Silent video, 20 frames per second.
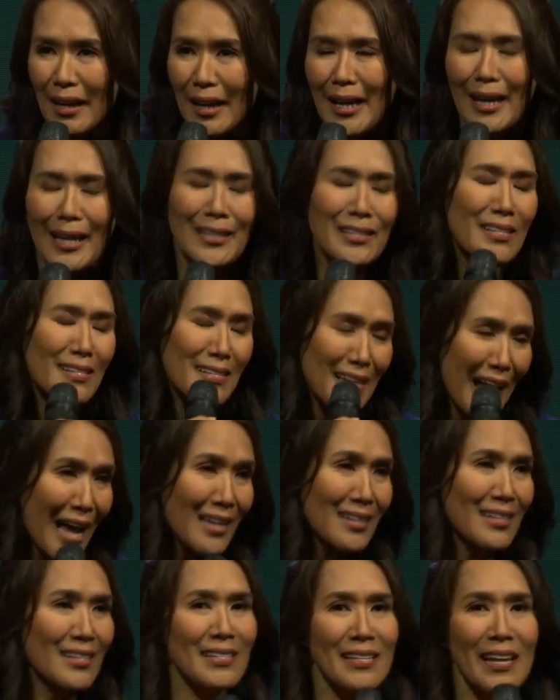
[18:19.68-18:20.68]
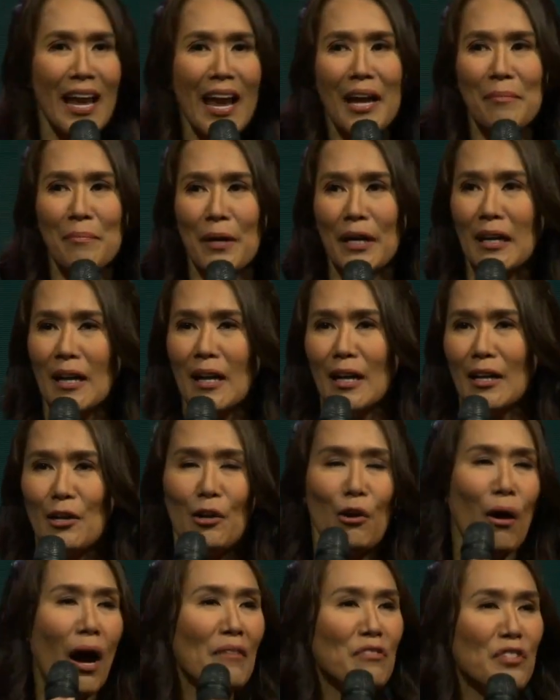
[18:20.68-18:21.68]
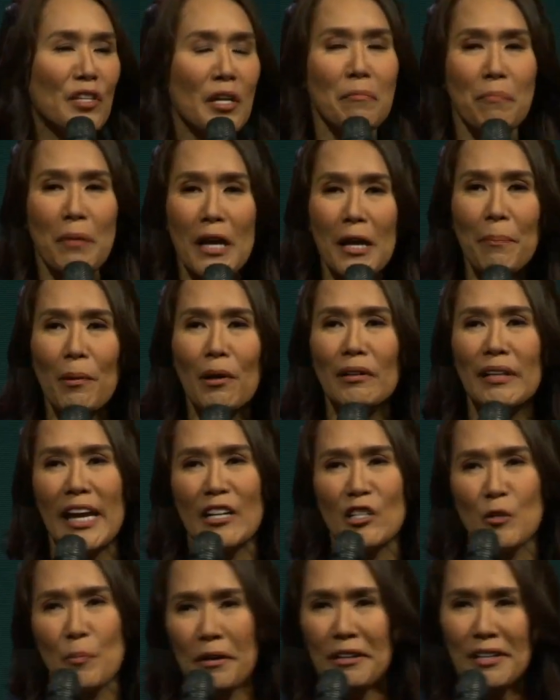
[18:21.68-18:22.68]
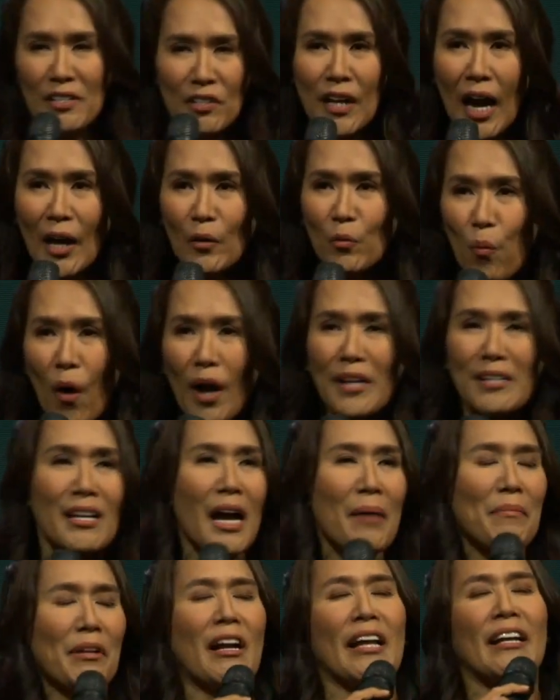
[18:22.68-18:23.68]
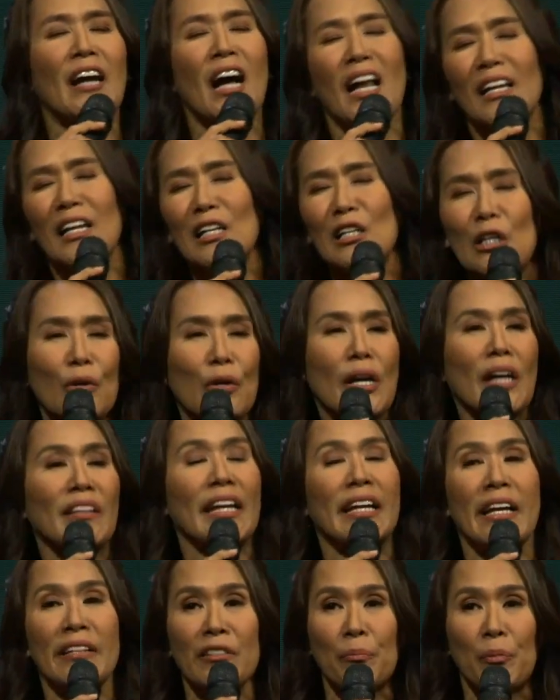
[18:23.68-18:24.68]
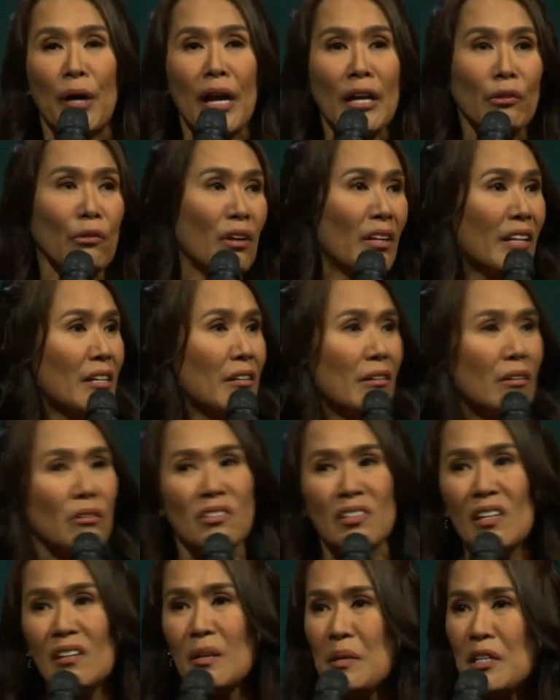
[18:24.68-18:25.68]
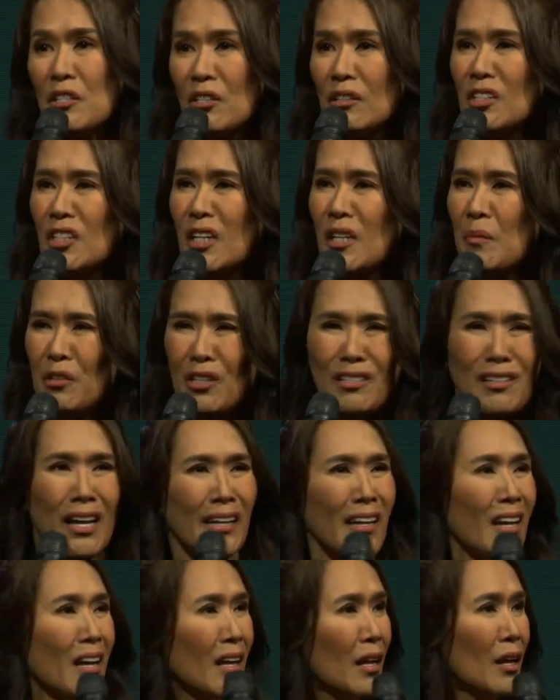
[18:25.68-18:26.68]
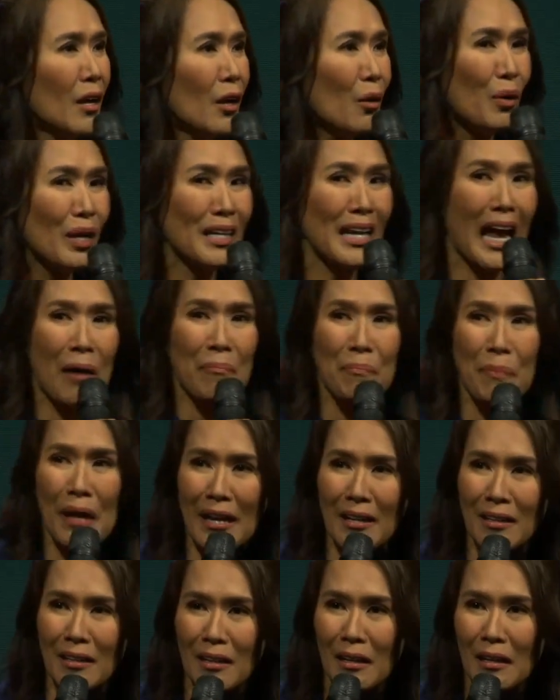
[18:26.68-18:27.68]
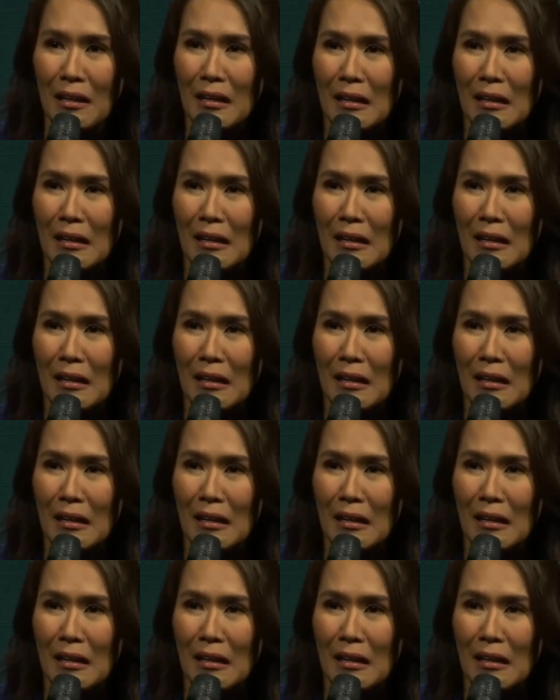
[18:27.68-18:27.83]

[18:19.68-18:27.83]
It's sad to say, but, you know, I've seen people, they experience God one time. They're like, hallelujah, they get the breakthrough, and then you don't see them in church anymore. It's like, eh, what happened?